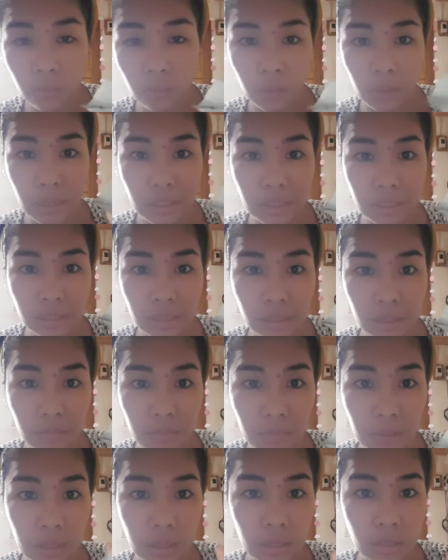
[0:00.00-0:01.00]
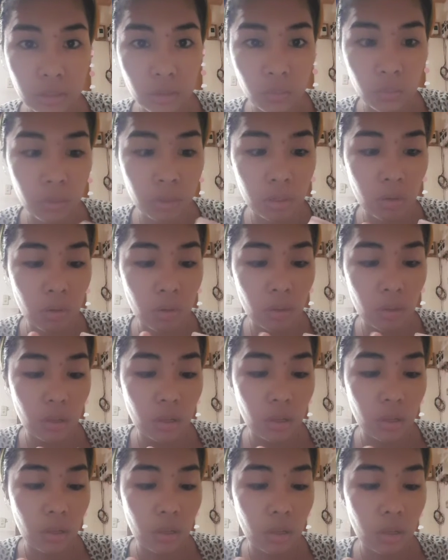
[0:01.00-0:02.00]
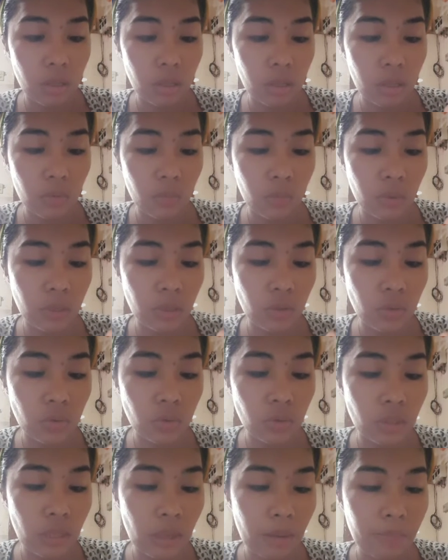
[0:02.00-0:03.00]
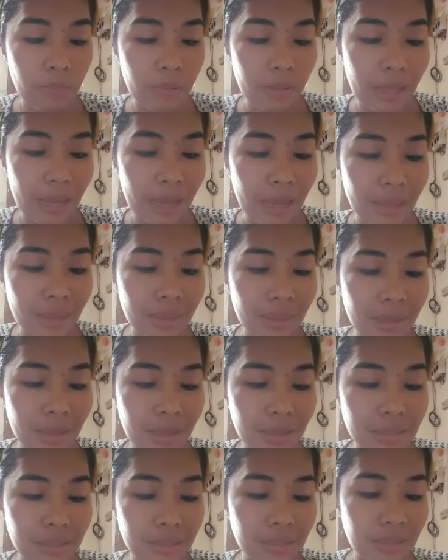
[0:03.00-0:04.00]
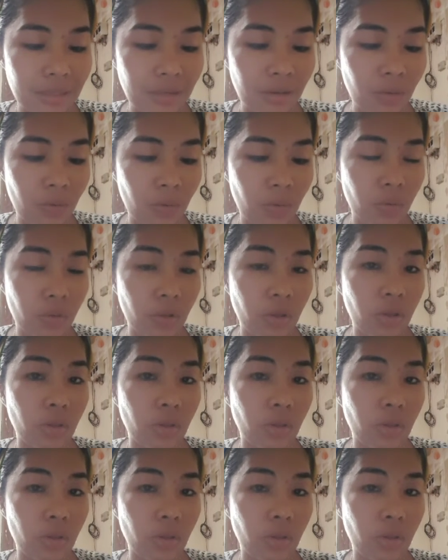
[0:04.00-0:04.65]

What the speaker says: waste it, because you could apply this to